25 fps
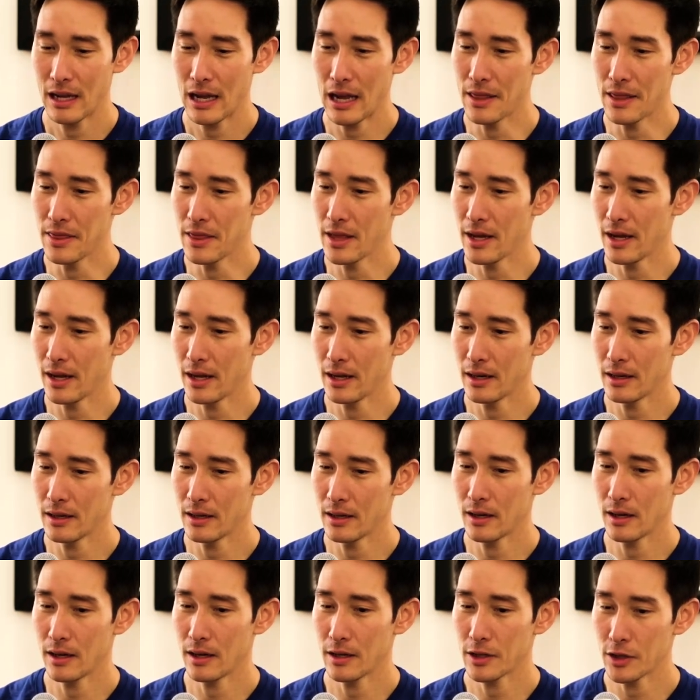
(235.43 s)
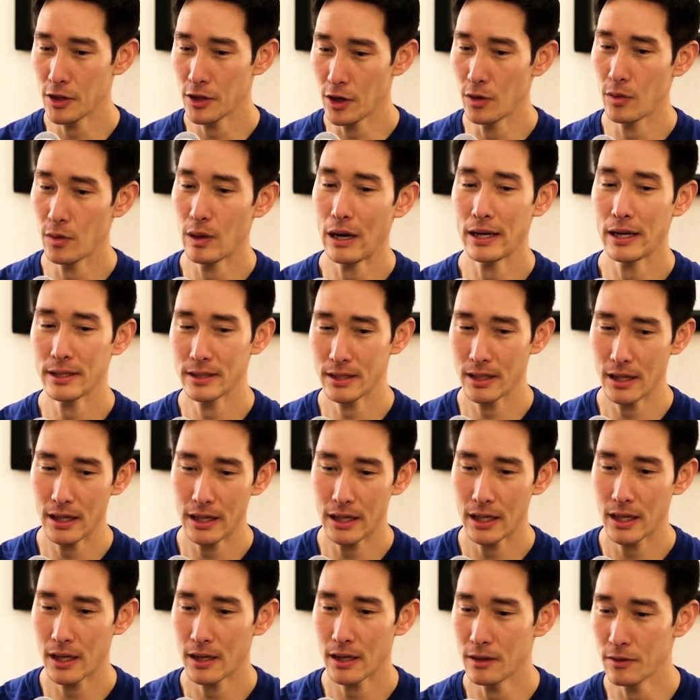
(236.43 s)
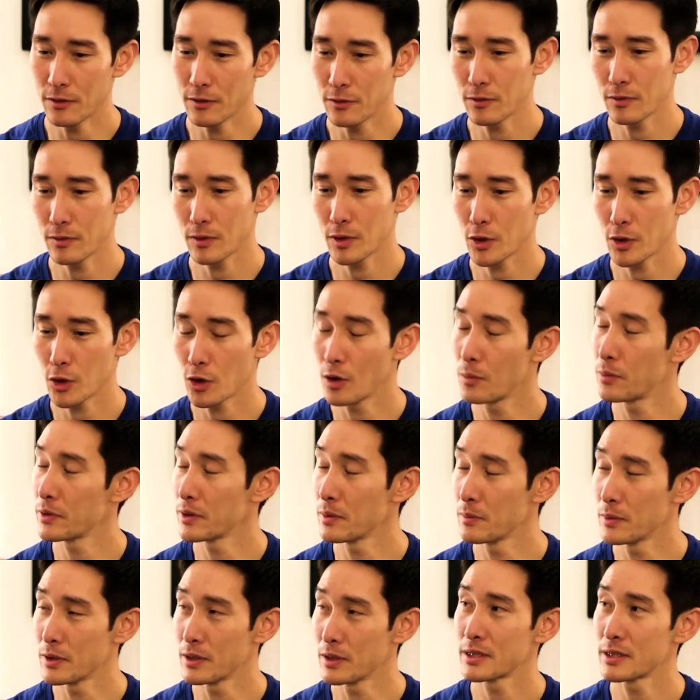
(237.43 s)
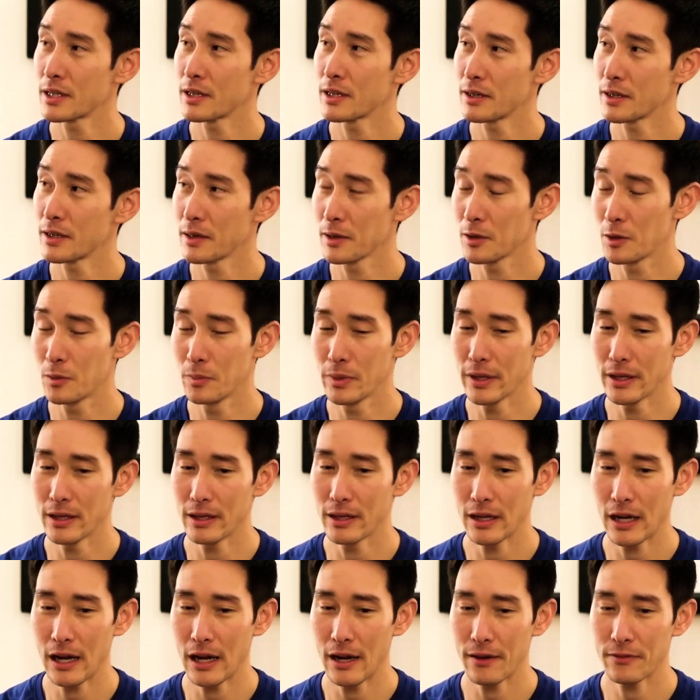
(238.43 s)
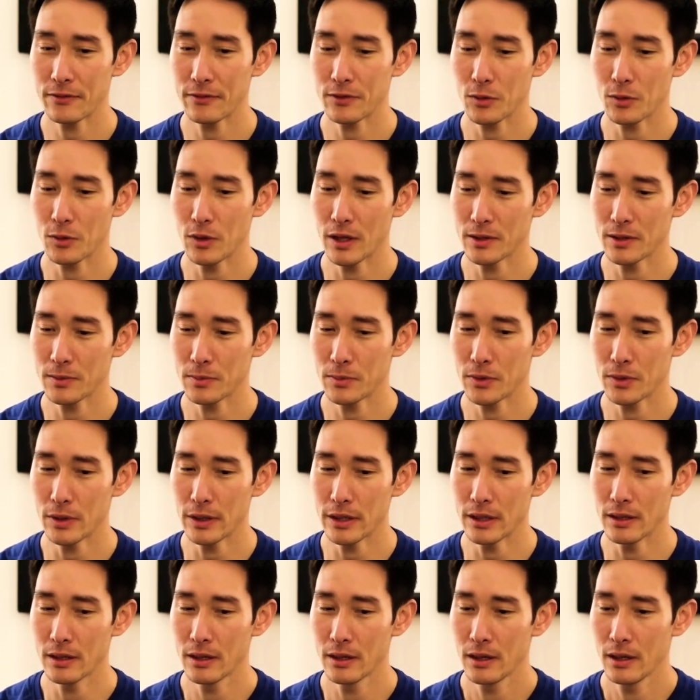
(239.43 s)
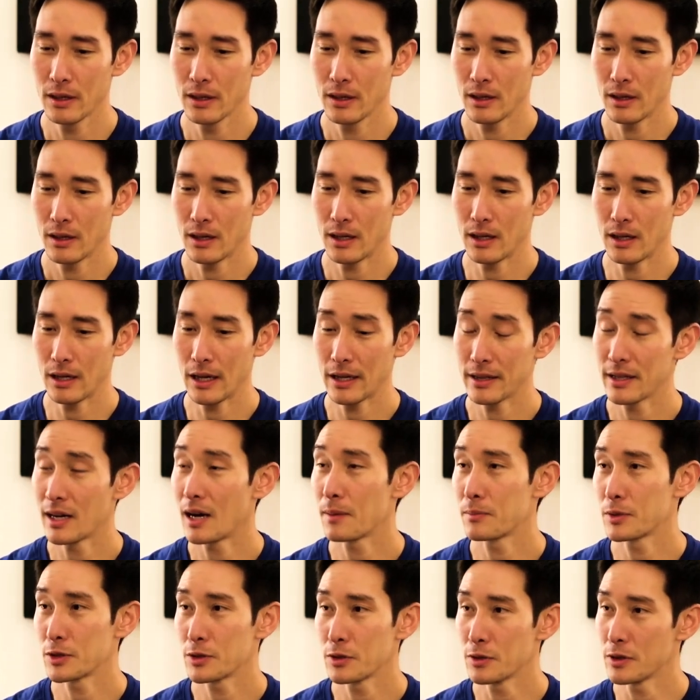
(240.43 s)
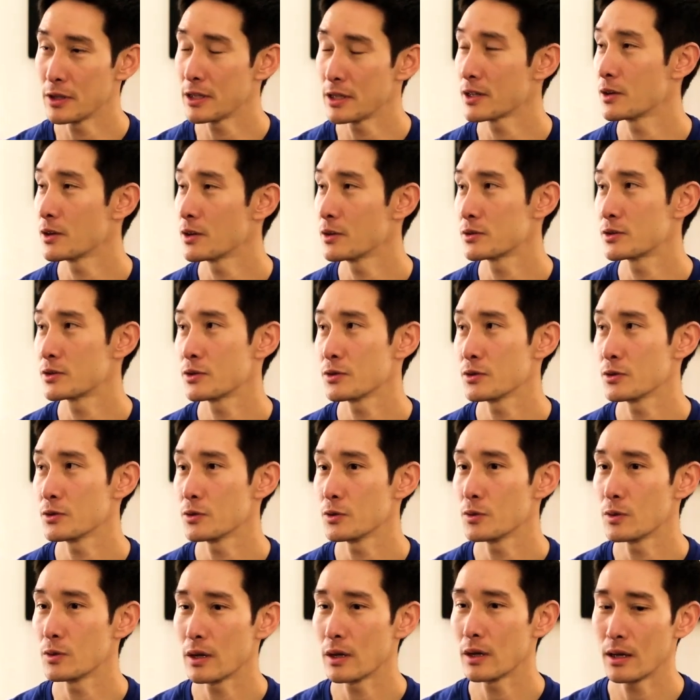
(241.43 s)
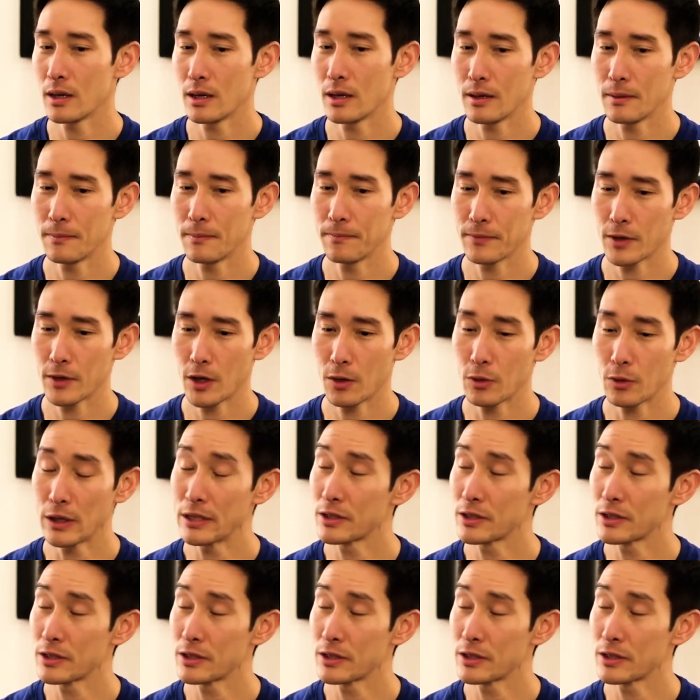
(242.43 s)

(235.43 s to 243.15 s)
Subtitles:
And then, as I kind of grew up in the military a little bit after West Point, I had the opportunity to go to a Ranger